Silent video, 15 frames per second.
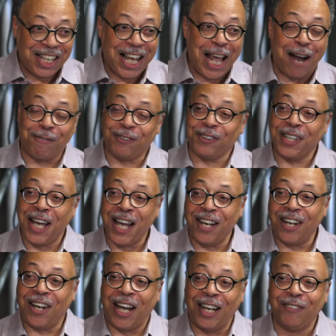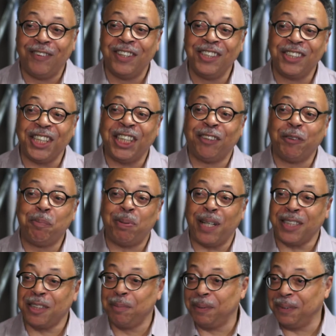After that, I was
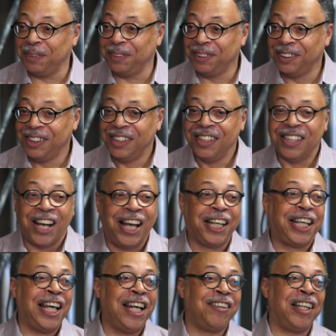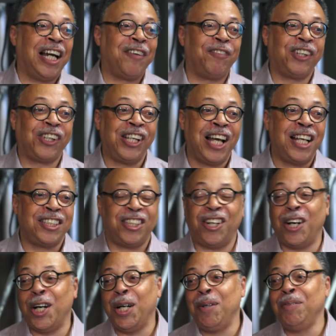irrepressible. I came to every class
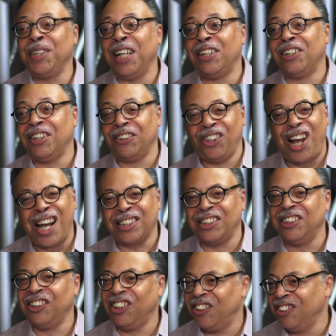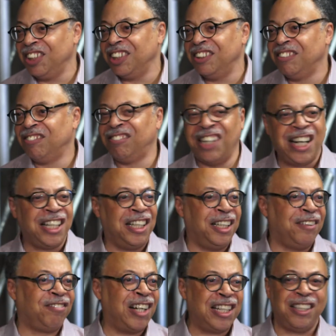armed and locked and loaded, ready,
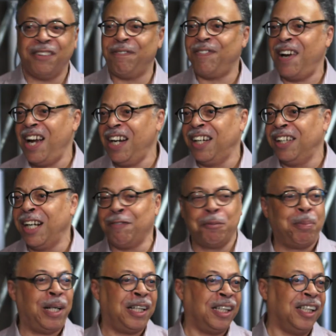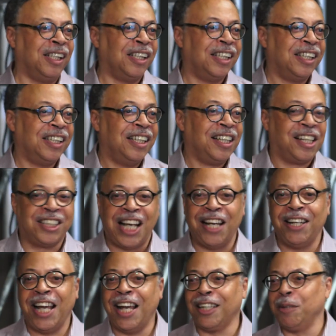ready to fire everybody, because I
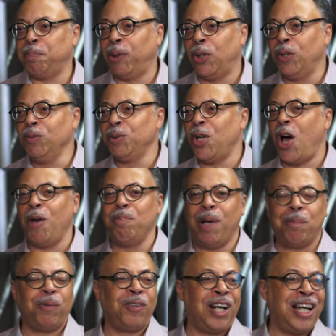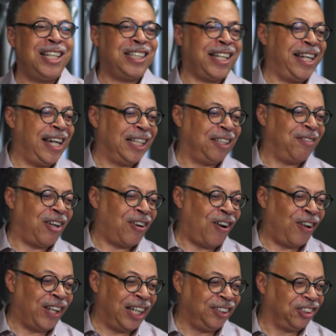had the poems all memorized. I had them
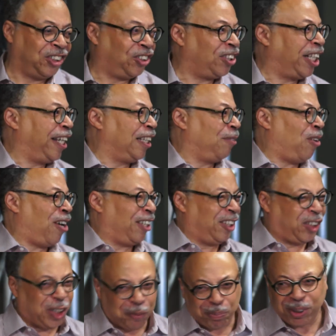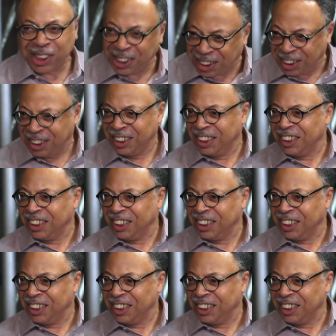all understood. I had them all interpreted.